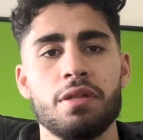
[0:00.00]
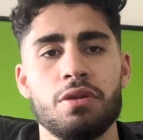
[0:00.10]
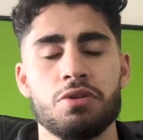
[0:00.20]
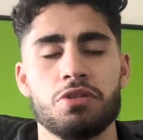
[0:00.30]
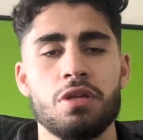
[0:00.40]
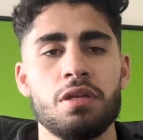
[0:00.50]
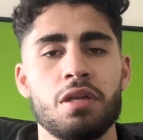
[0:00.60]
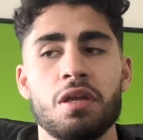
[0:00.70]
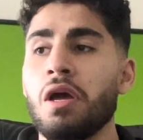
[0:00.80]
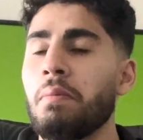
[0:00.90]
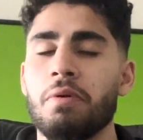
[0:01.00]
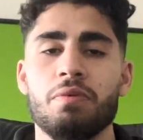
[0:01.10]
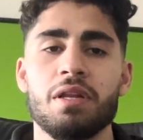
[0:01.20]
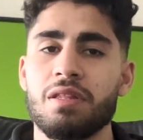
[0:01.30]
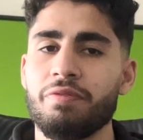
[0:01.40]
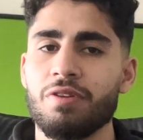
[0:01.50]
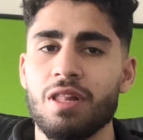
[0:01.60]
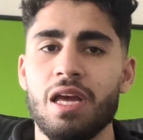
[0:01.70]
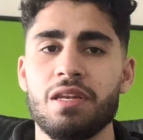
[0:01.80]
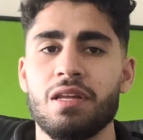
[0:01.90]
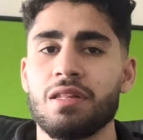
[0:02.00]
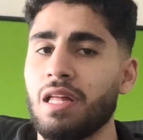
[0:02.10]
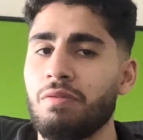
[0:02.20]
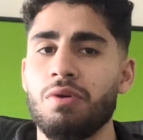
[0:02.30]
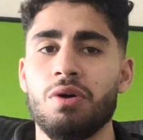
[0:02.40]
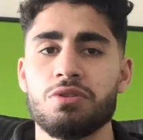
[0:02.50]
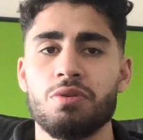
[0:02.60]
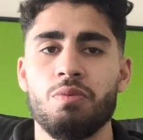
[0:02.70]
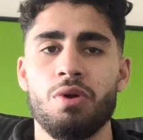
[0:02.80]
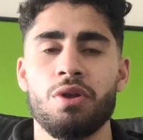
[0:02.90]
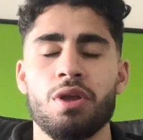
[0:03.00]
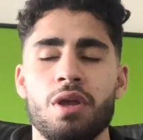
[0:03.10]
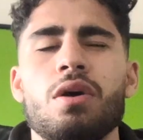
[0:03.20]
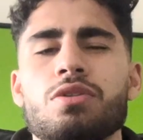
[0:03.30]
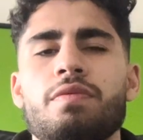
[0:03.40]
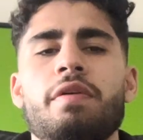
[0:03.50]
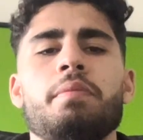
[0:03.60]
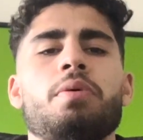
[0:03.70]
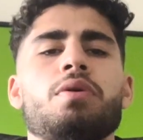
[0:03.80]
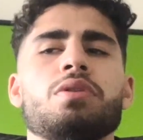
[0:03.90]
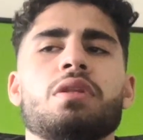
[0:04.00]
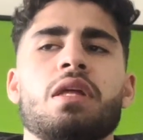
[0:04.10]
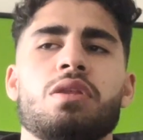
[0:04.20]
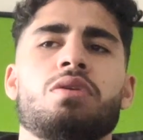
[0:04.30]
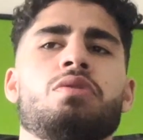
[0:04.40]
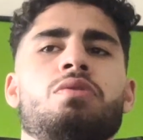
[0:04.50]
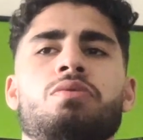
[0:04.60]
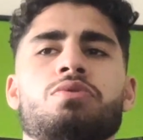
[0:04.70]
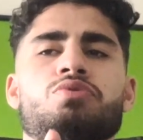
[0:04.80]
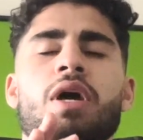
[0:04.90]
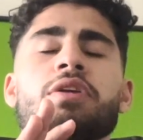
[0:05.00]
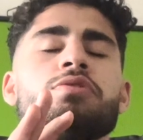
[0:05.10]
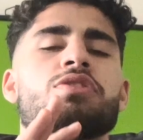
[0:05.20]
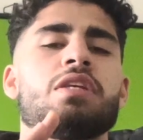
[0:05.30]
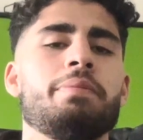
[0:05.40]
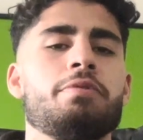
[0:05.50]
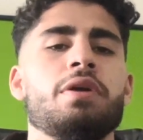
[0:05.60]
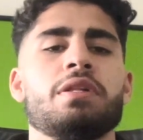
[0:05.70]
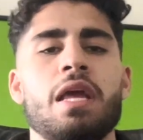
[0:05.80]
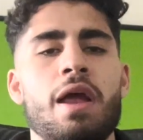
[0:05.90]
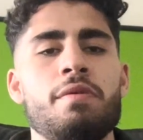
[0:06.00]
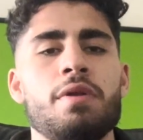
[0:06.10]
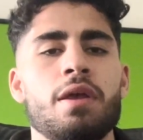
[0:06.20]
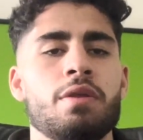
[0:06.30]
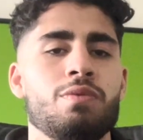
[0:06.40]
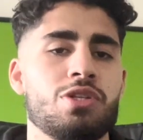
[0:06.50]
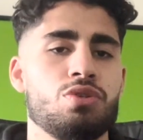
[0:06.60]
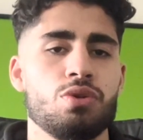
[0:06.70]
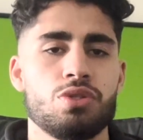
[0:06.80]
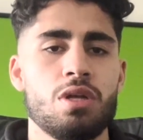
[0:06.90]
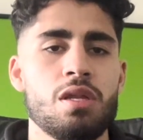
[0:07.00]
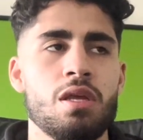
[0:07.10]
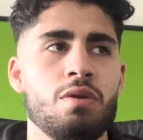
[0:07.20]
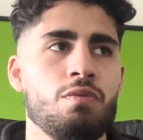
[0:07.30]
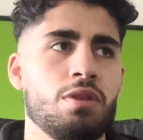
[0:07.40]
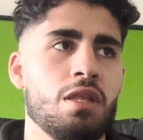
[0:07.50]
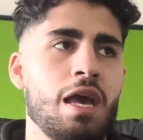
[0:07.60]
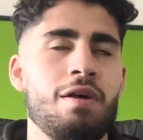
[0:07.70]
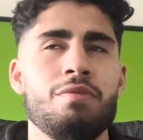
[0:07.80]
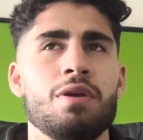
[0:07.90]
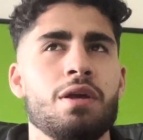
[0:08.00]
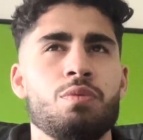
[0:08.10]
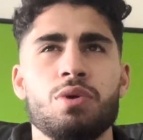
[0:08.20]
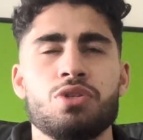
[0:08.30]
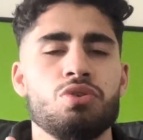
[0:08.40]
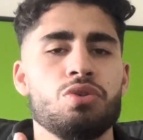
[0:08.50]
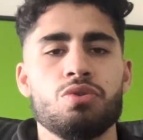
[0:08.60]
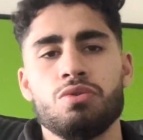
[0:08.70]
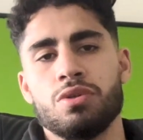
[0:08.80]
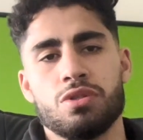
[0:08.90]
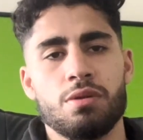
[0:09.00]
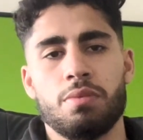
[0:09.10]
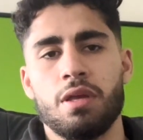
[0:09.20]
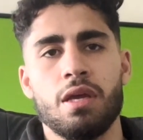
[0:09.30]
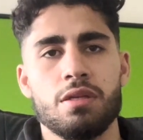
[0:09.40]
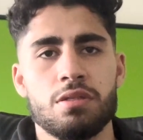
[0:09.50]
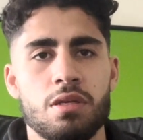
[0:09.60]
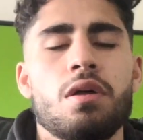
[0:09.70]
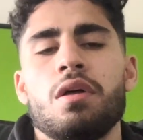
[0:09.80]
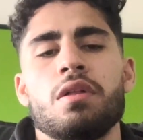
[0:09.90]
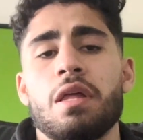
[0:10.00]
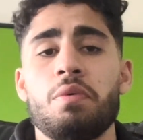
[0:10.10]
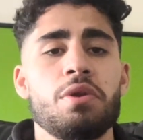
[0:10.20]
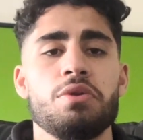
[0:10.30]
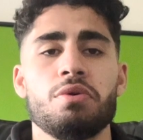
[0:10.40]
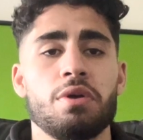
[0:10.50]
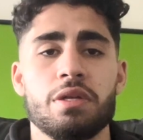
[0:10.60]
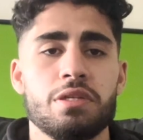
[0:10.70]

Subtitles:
that you're studying, but with a different lighting. That will also work. Also very important that you try to separate the area in which you're studying with the area in which you're doing something else. That way you don't get